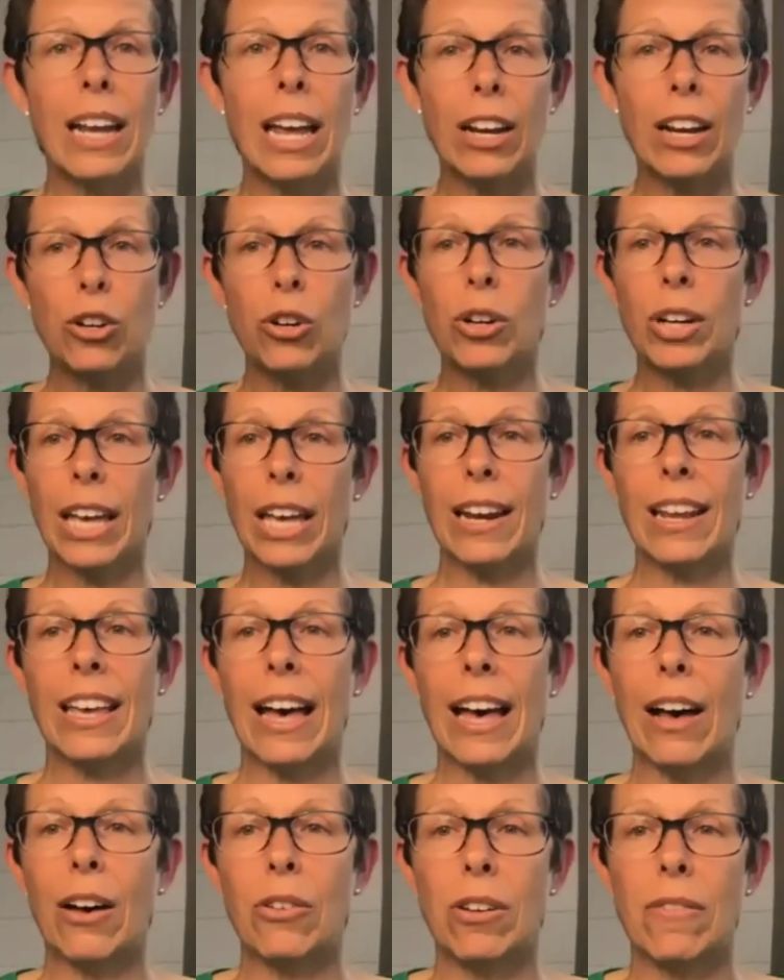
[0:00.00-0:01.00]
and you're getting
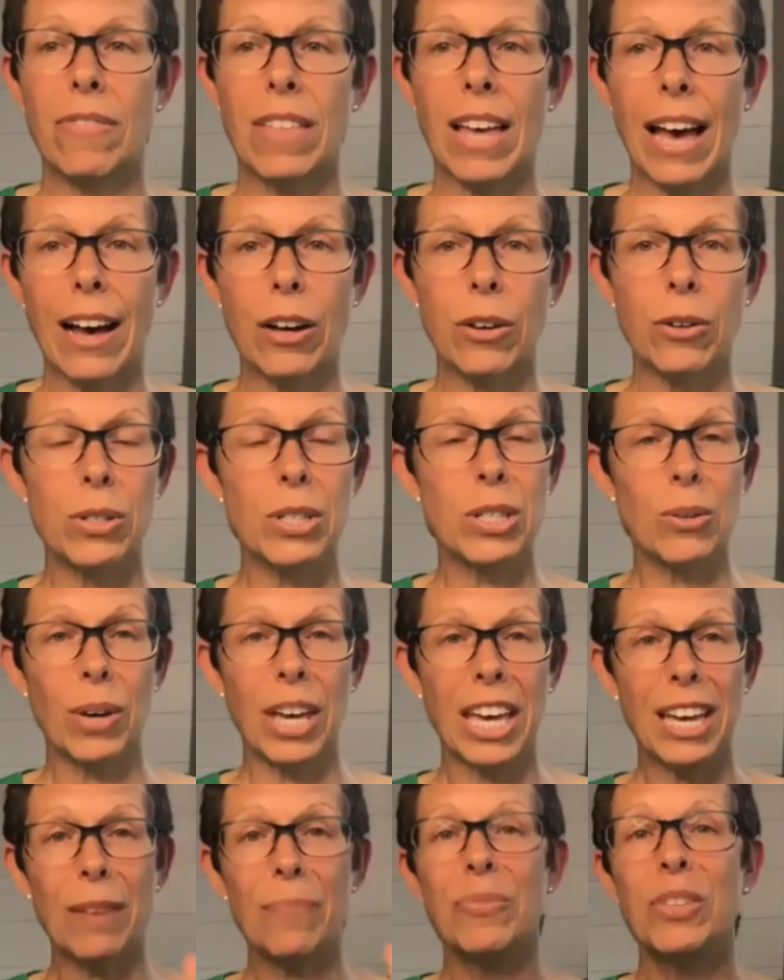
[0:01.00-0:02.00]
out of the house,
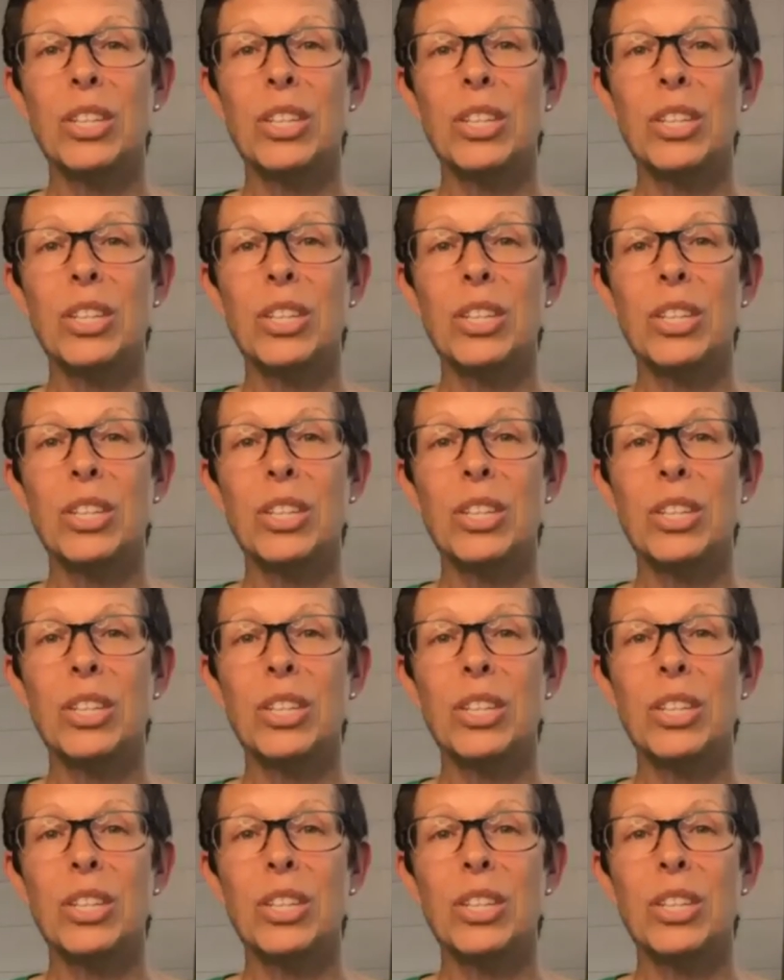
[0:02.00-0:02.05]
okay?